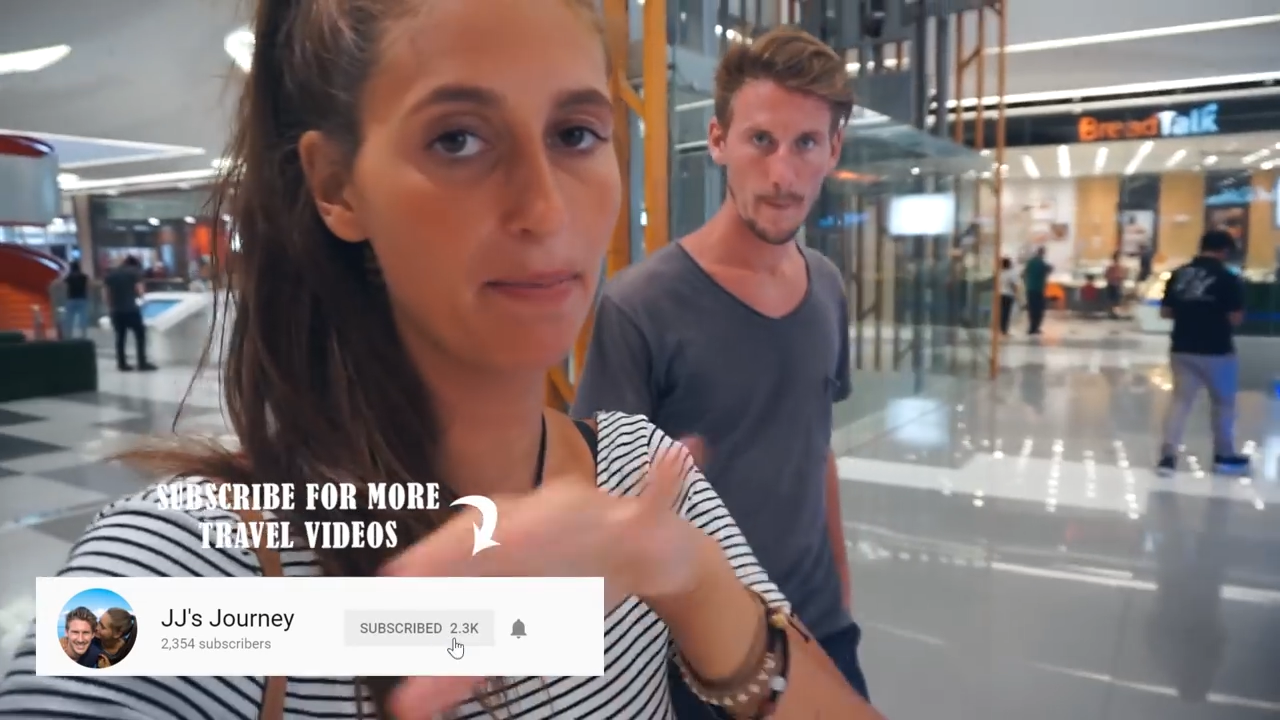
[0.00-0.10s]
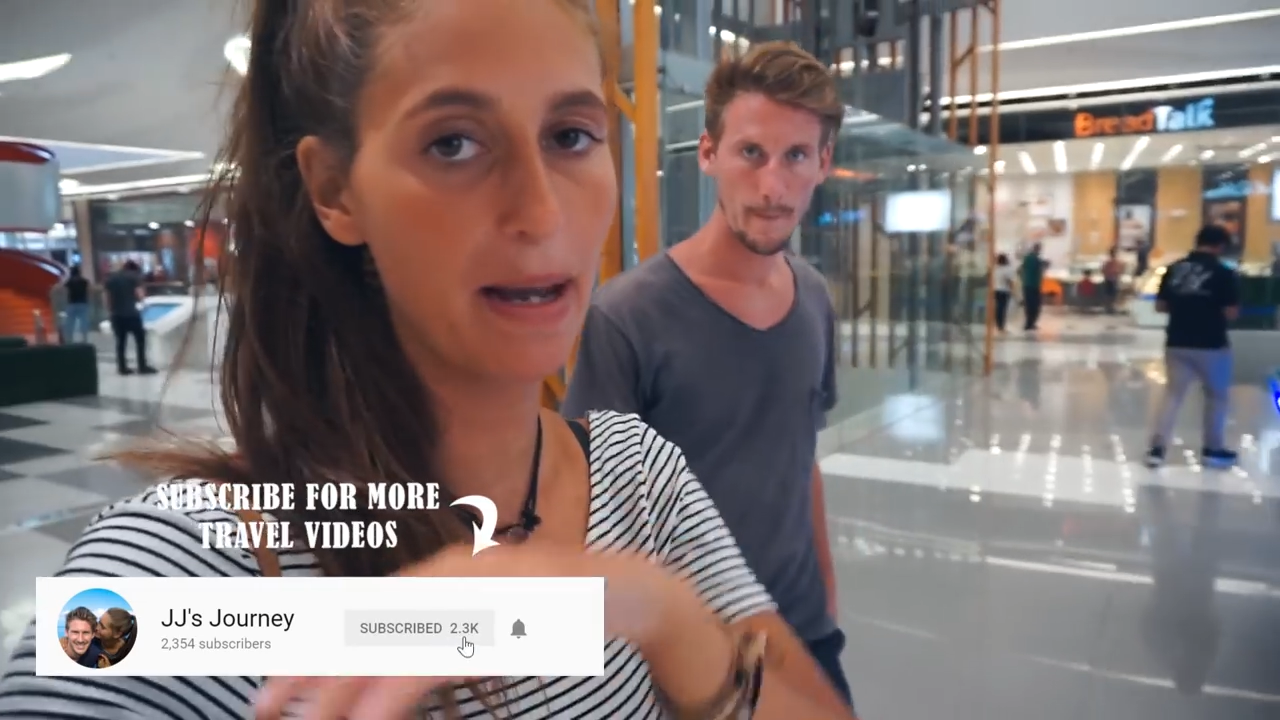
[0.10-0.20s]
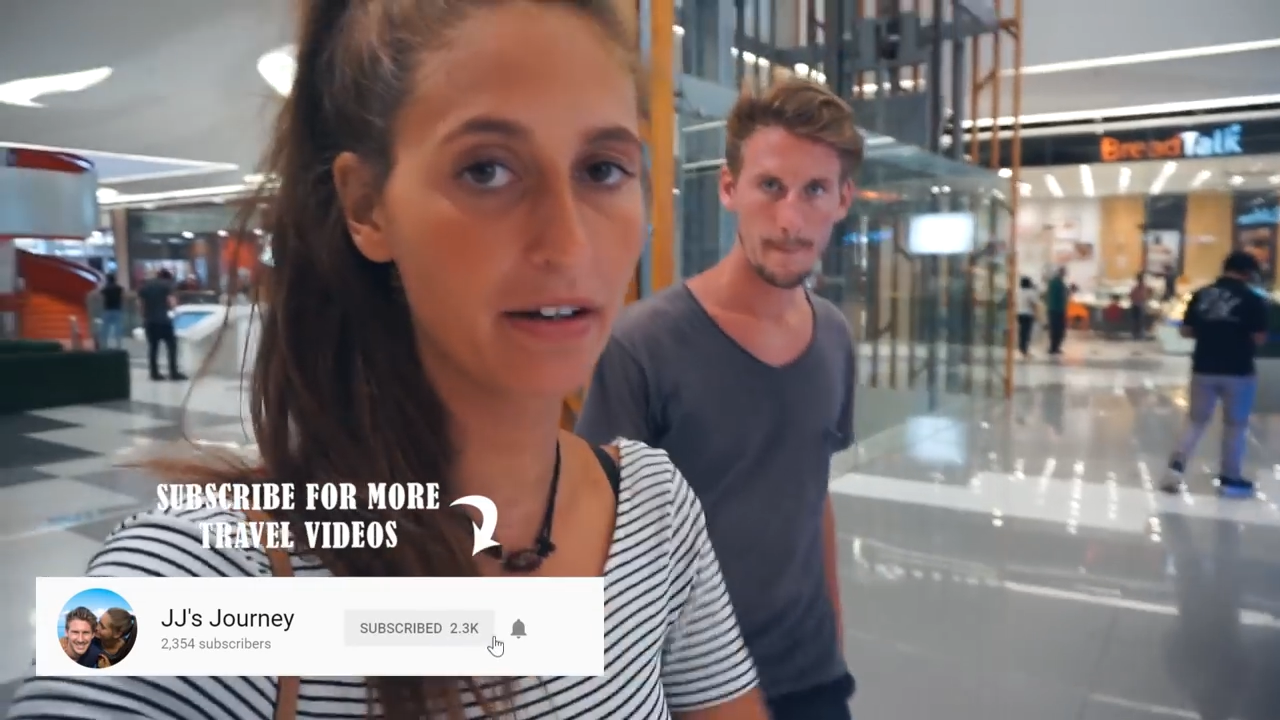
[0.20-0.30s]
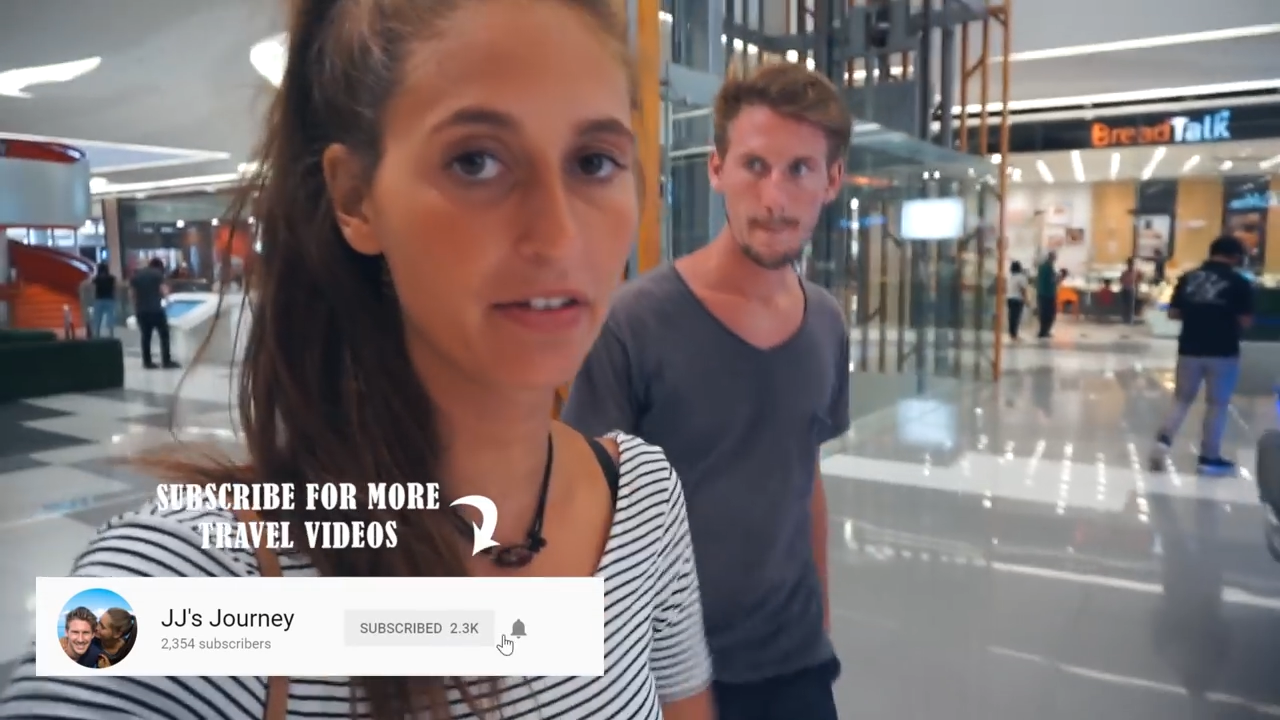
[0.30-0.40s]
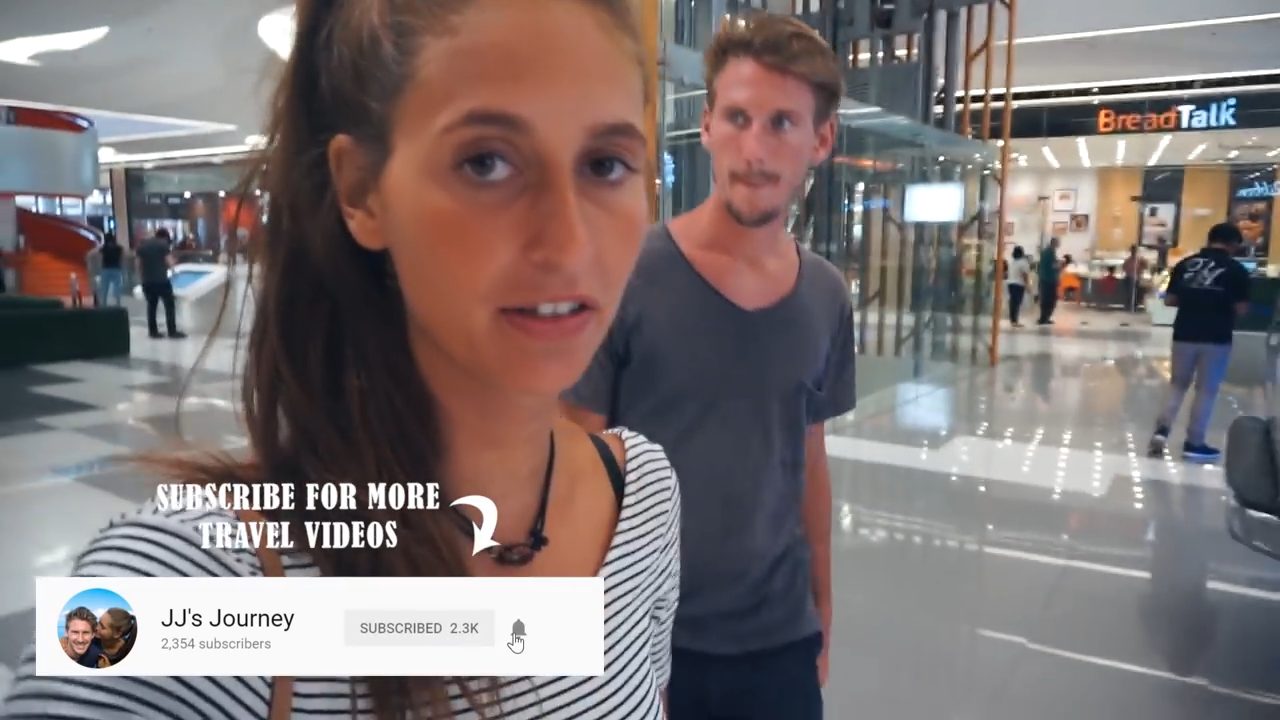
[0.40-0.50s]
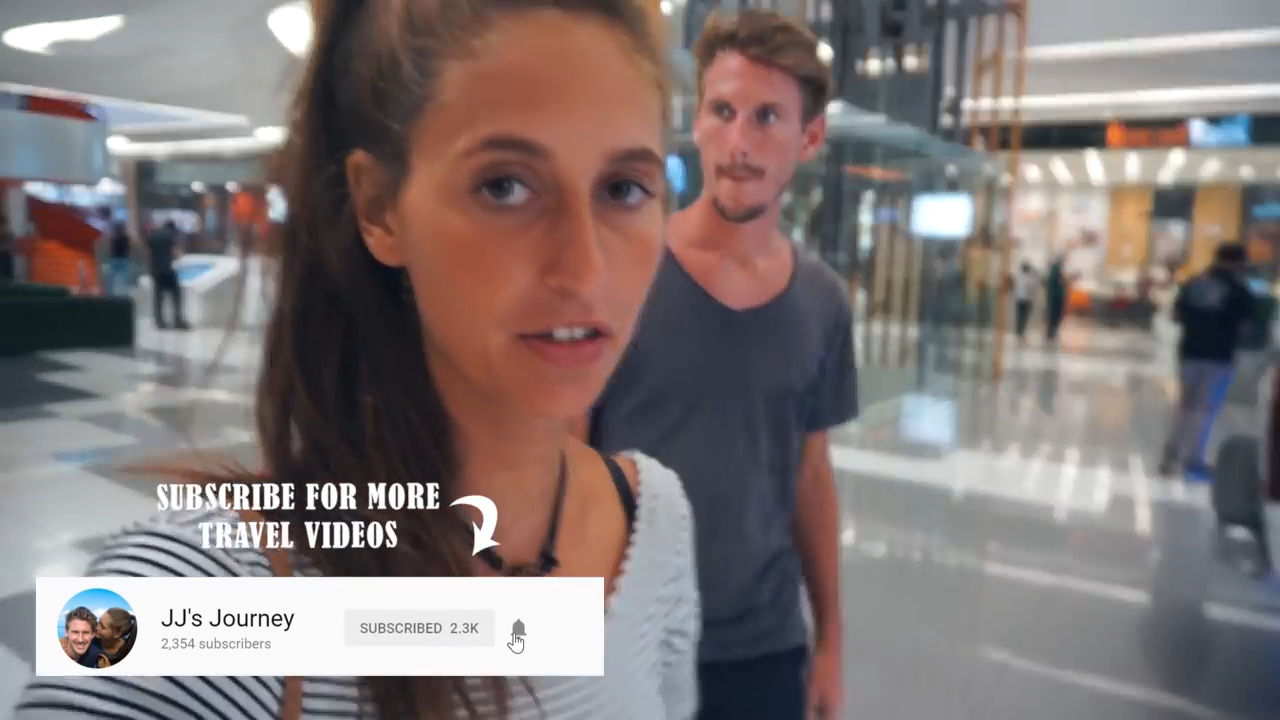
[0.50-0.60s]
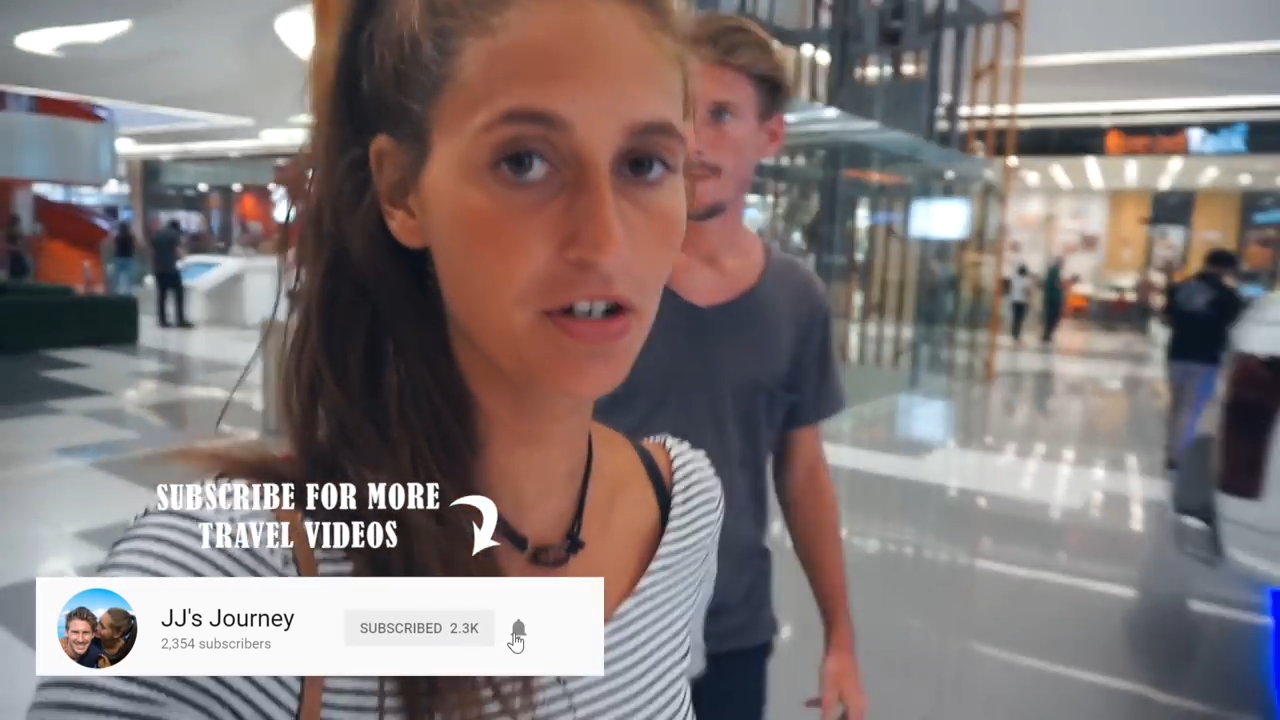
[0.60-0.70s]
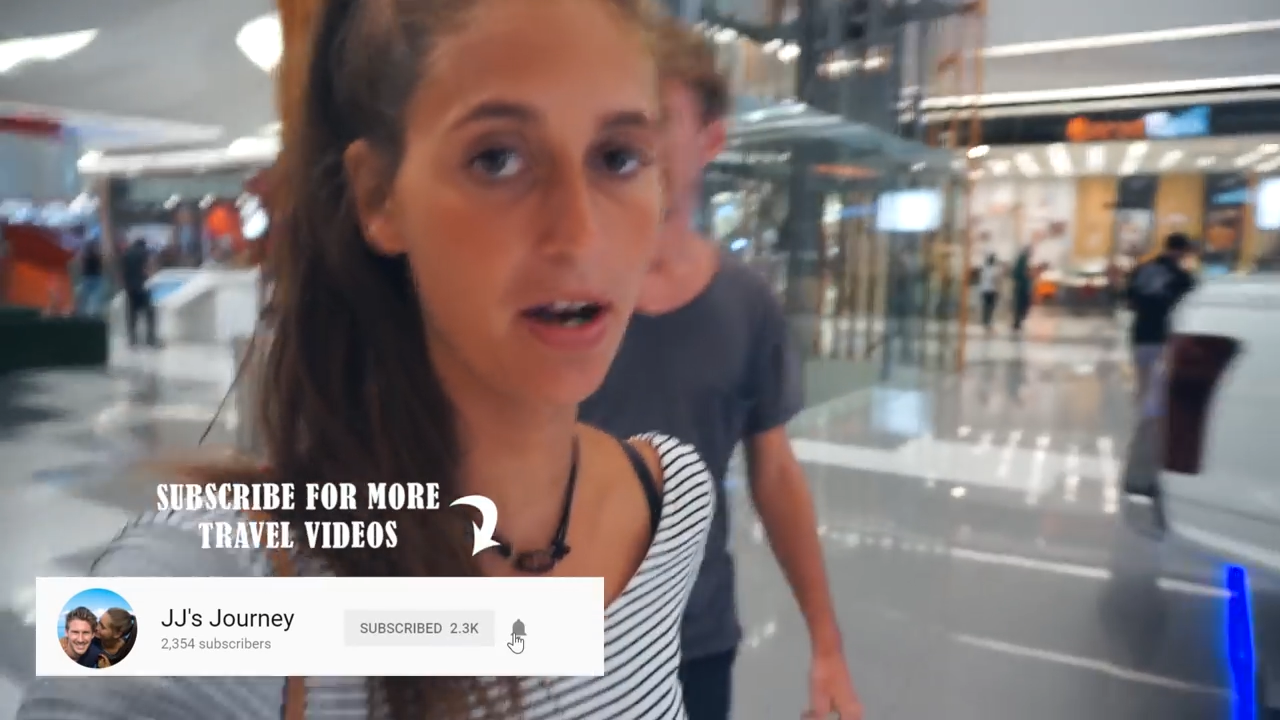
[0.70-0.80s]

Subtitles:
bakeries in